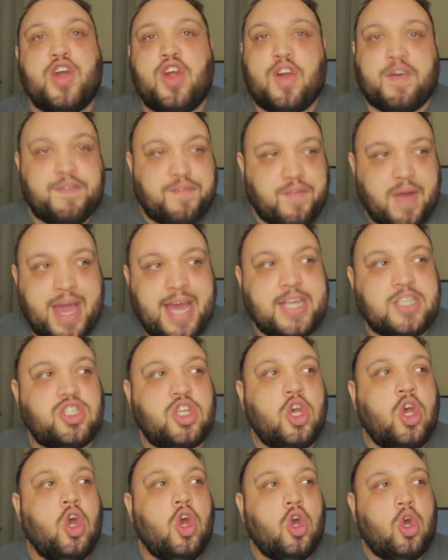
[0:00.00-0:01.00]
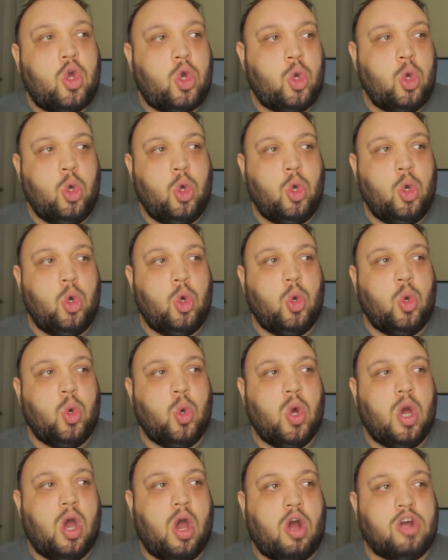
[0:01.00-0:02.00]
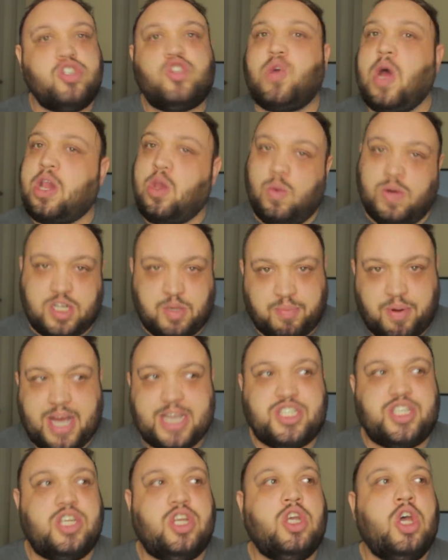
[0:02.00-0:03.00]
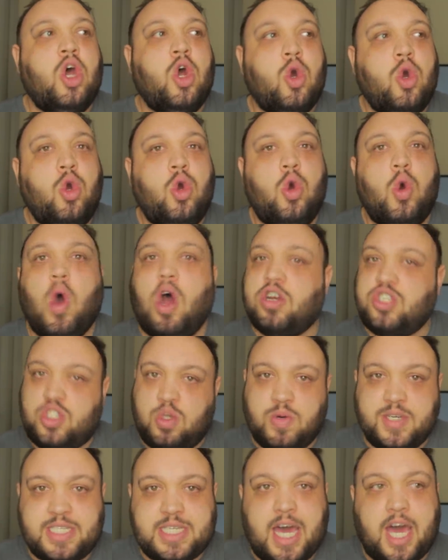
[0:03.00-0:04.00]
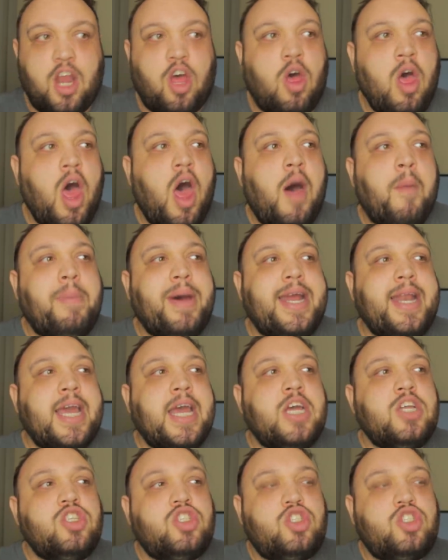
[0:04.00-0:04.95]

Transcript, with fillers: for your friends who are struggling with depression, who are suicidal, but